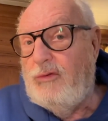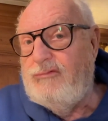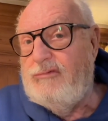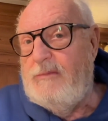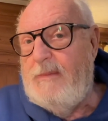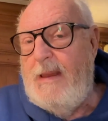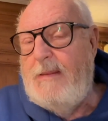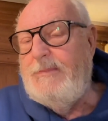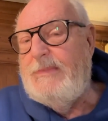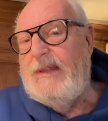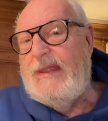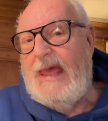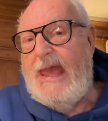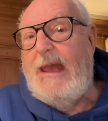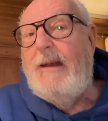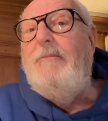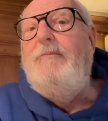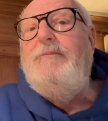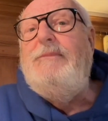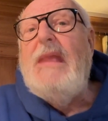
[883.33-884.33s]
remember
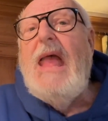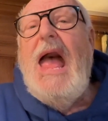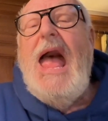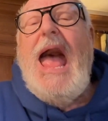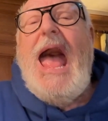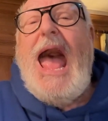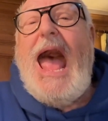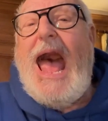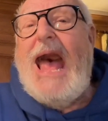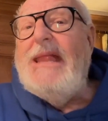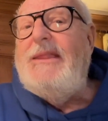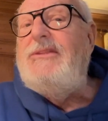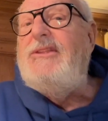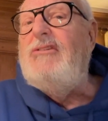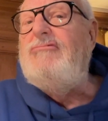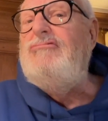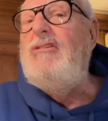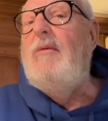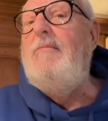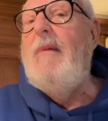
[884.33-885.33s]
them, and the
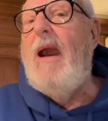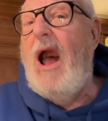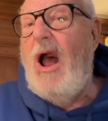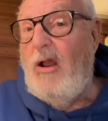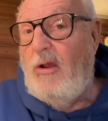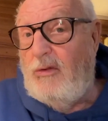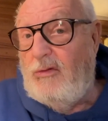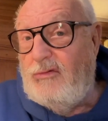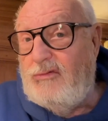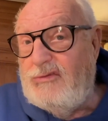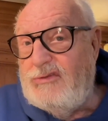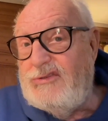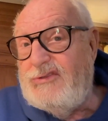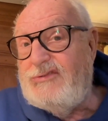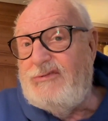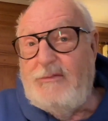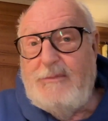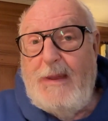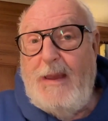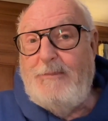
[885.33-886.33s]
Ramones,
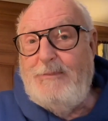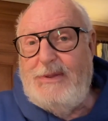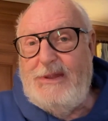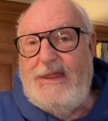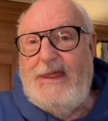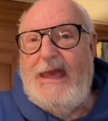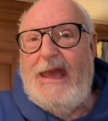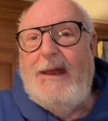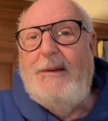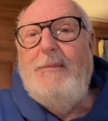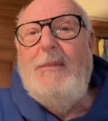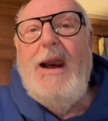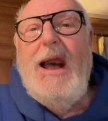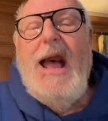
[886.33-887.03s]
remember them,